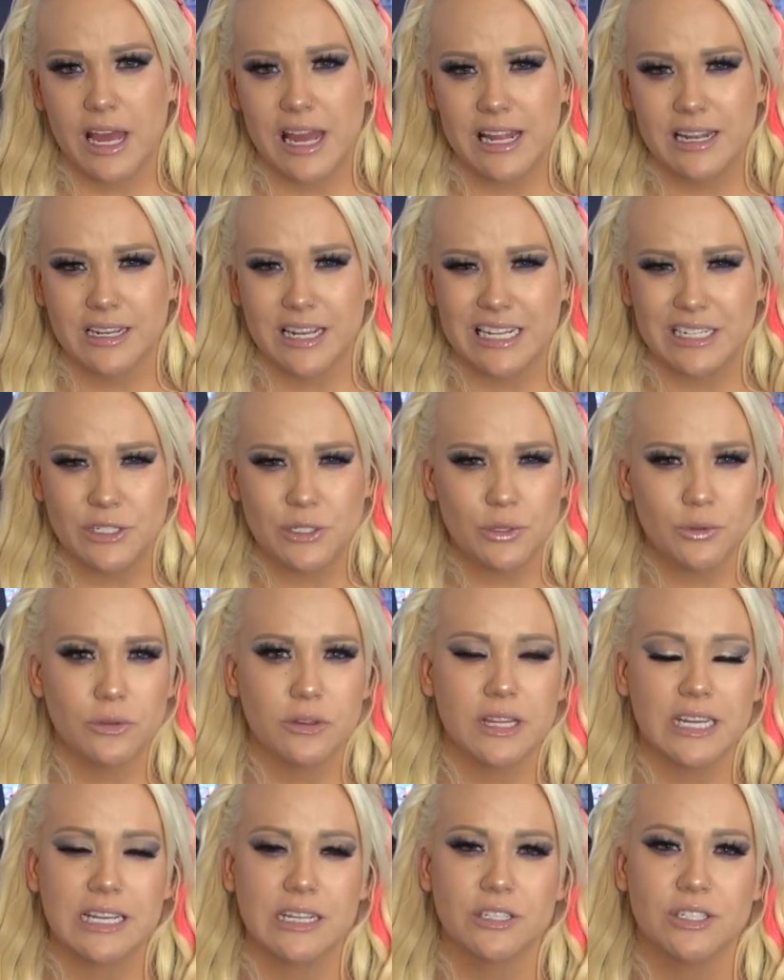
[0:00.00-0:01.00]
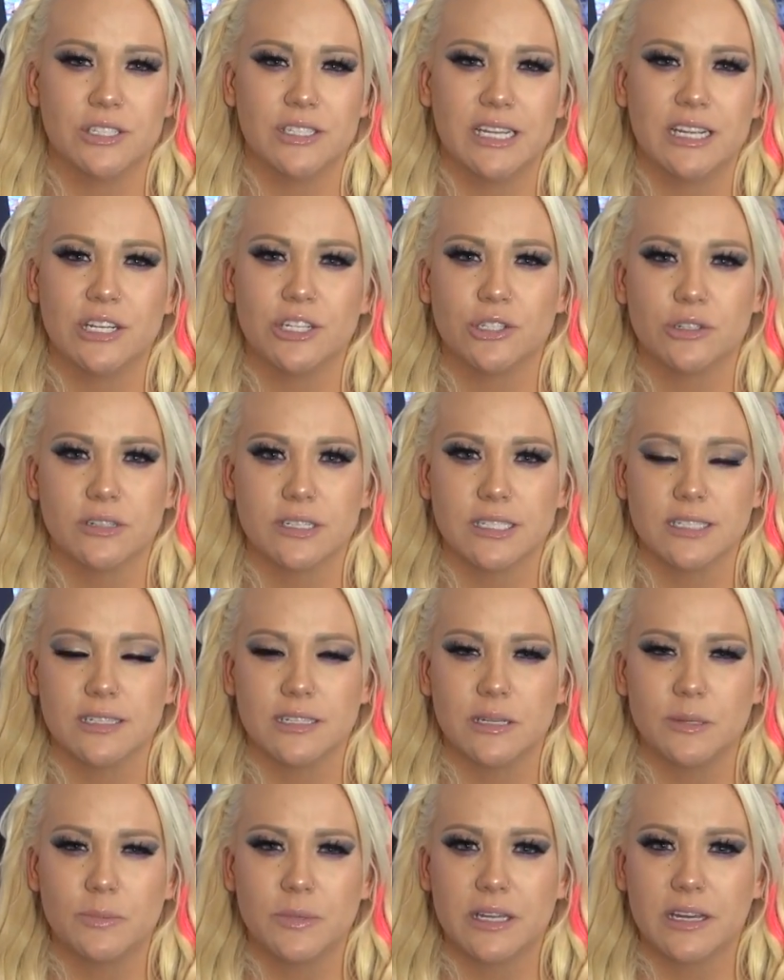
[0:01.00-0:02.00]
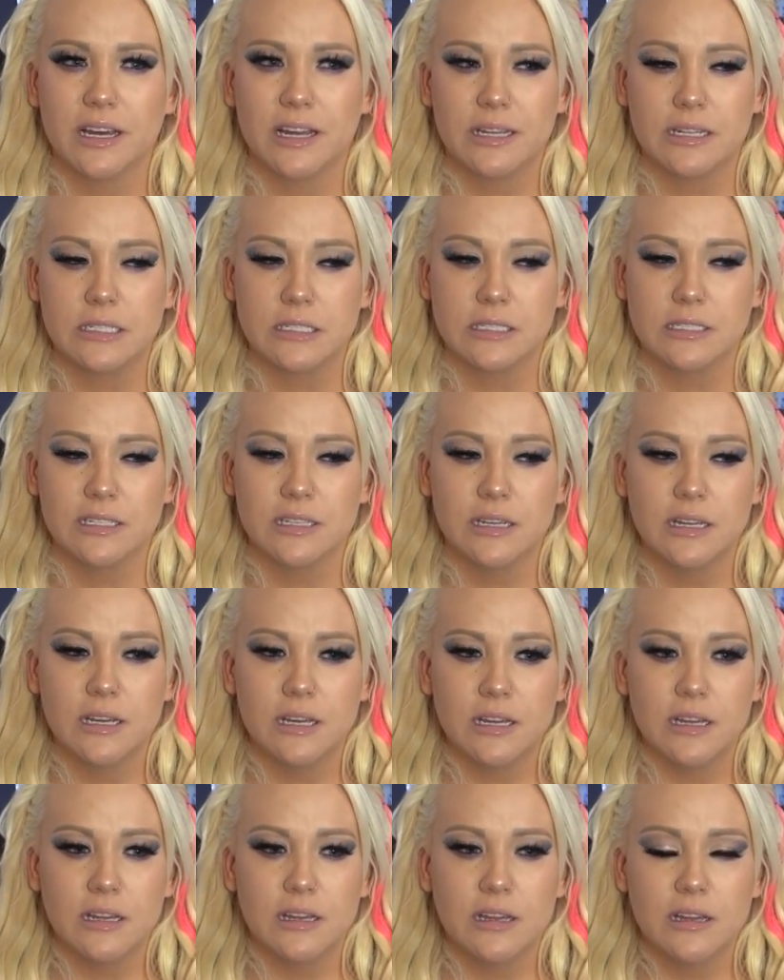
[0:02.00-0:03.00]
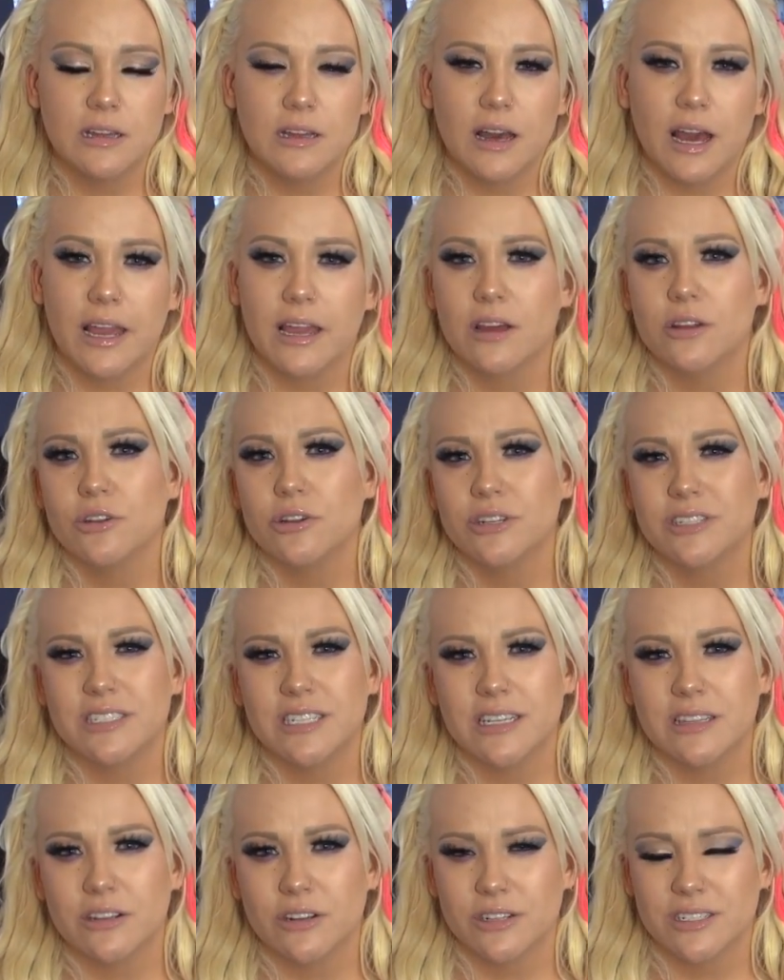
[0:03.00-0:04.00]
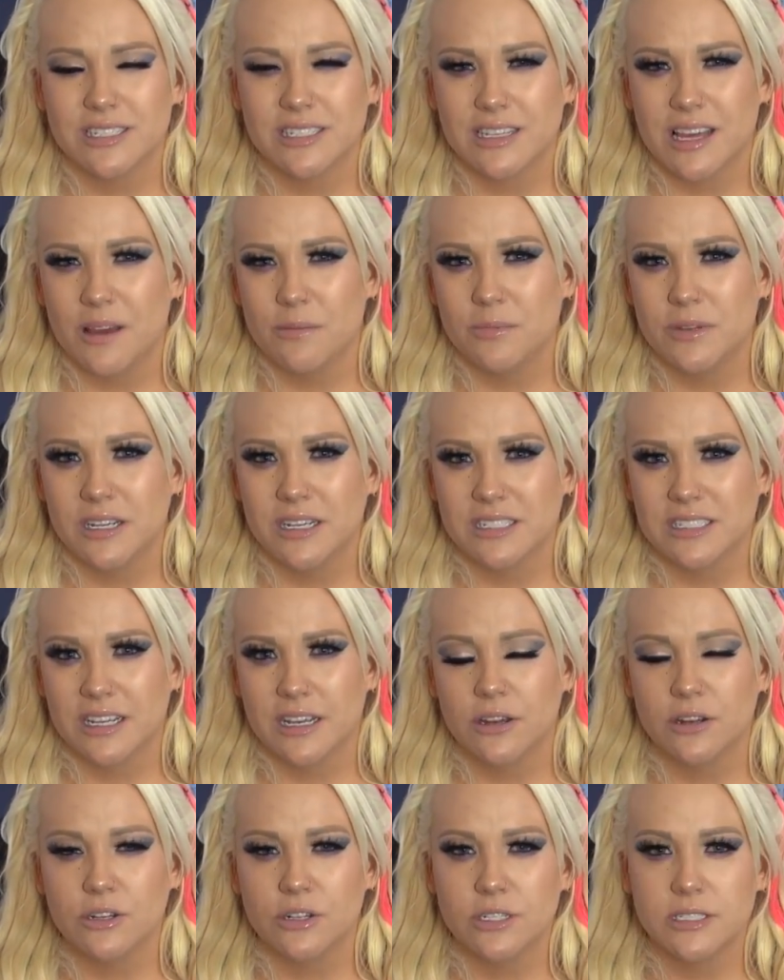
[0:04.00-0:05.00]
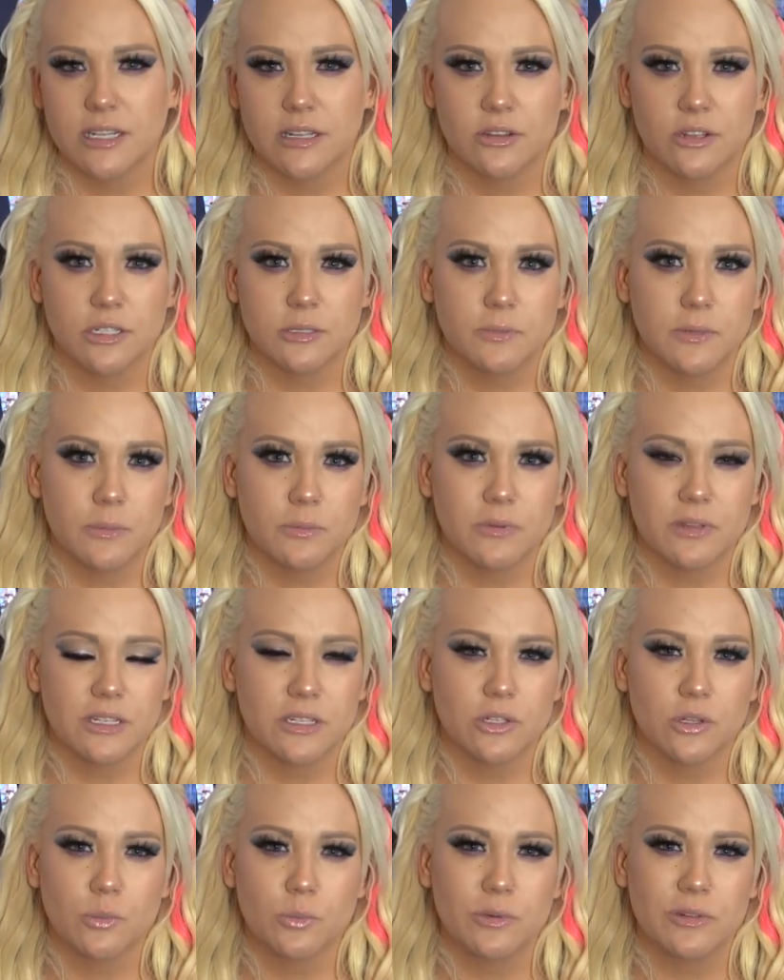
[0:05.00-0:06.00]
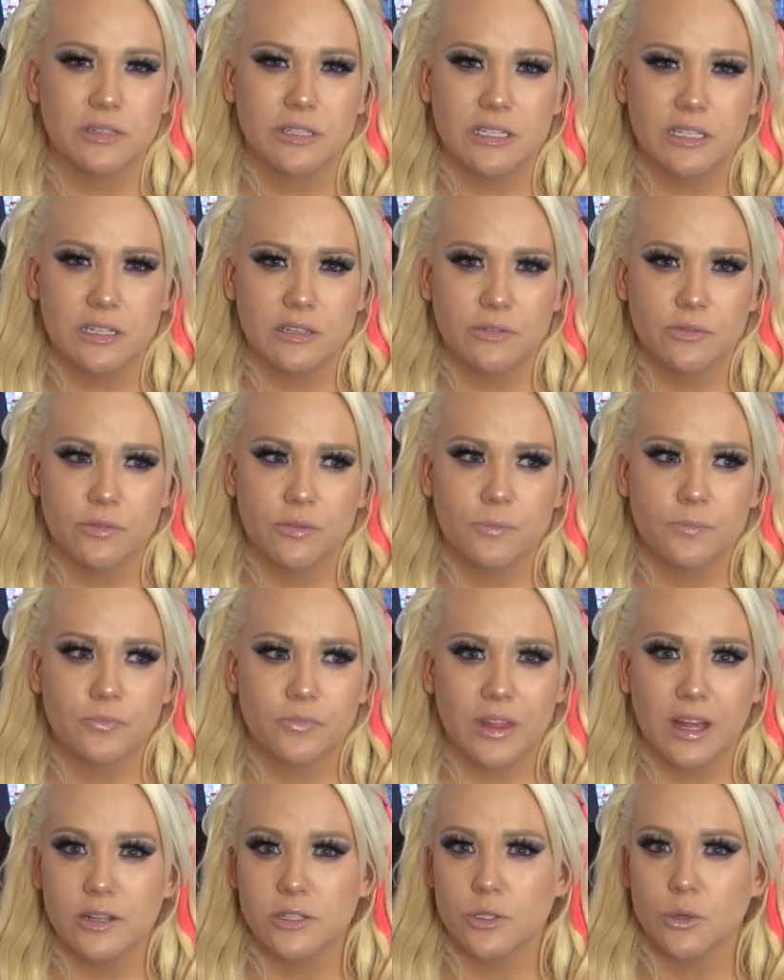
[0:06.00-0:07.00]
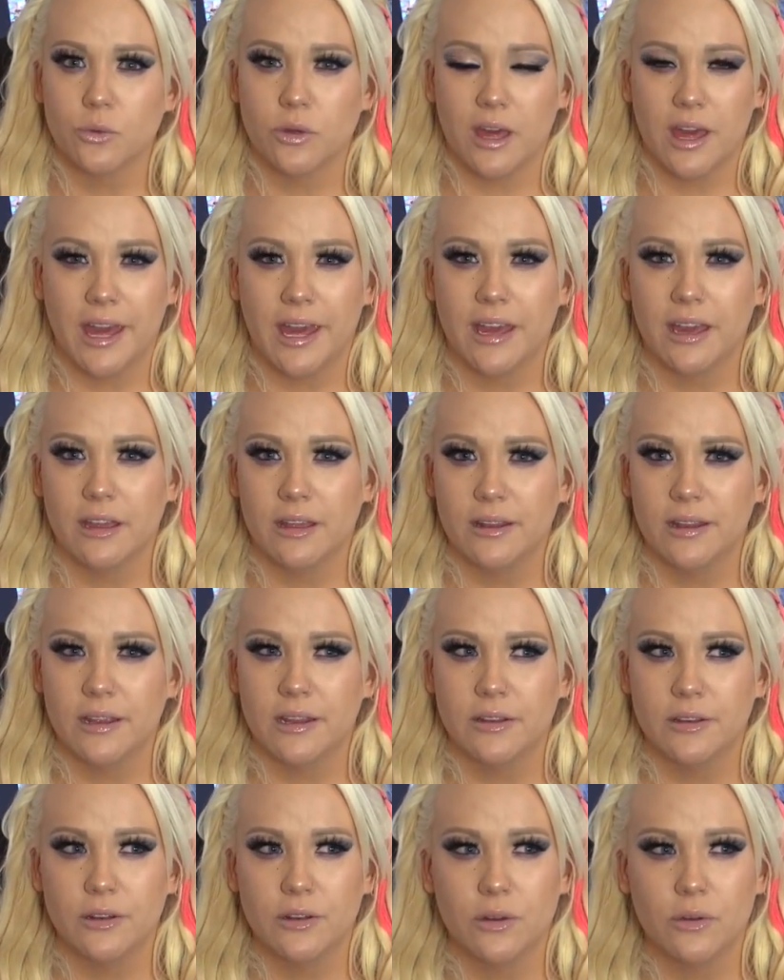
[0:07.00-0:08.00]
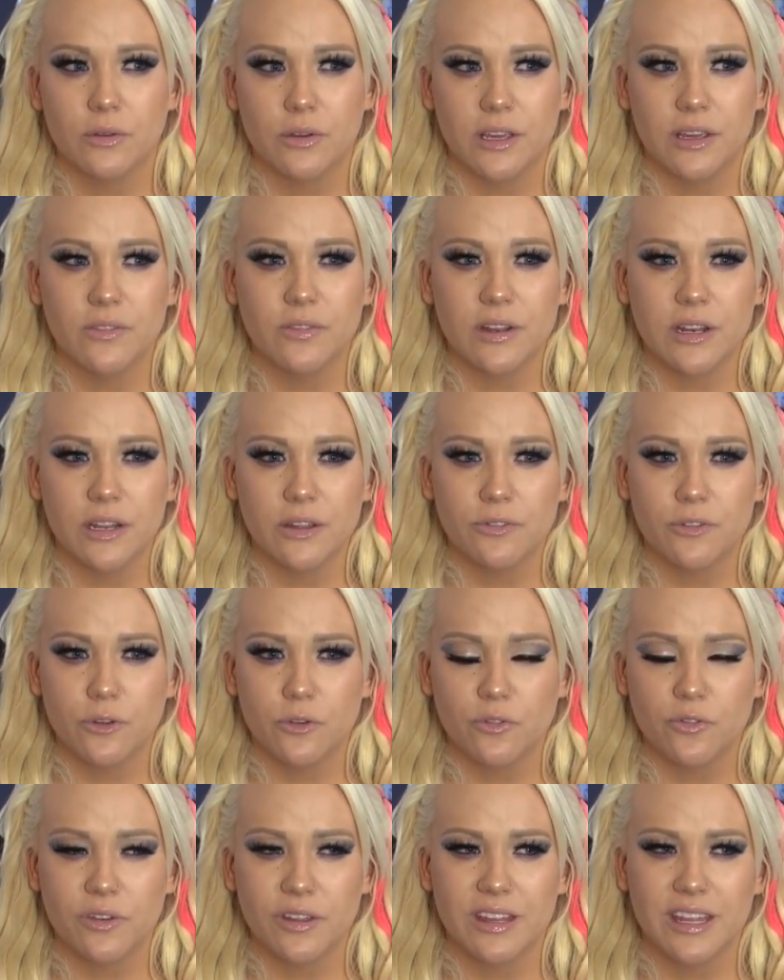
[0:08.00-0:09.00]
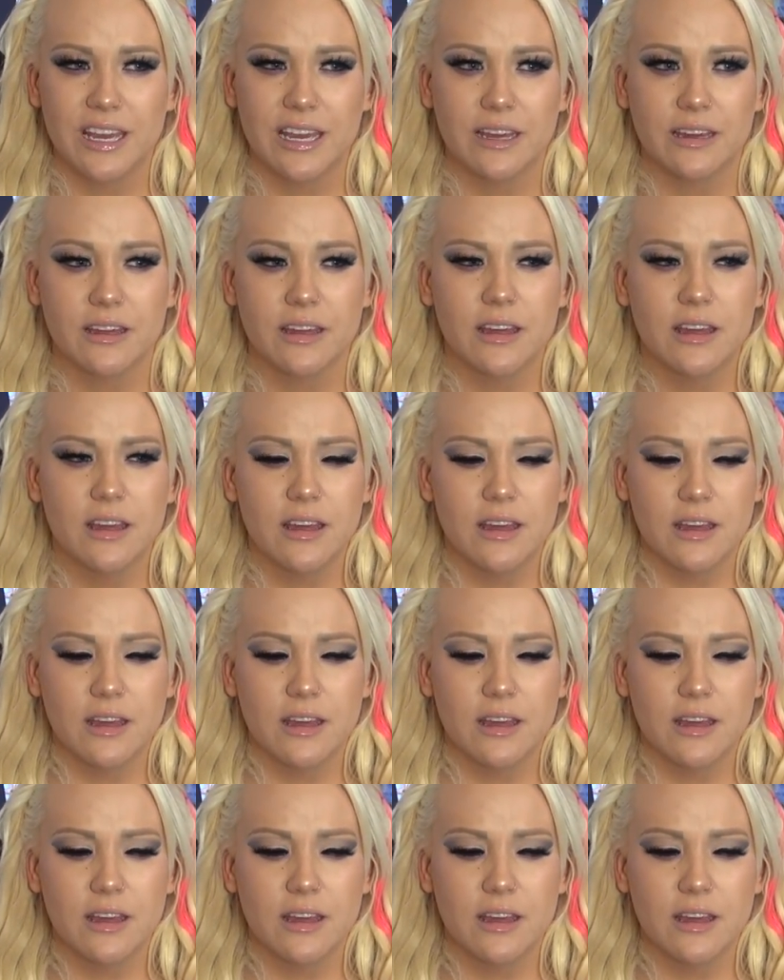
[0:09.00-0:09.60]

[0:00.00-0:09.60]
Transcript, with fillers: and, and do things dangerously because I understand there's skeptics. I understand there's people that don't believe. That's okay. And, and you know, even if you feel like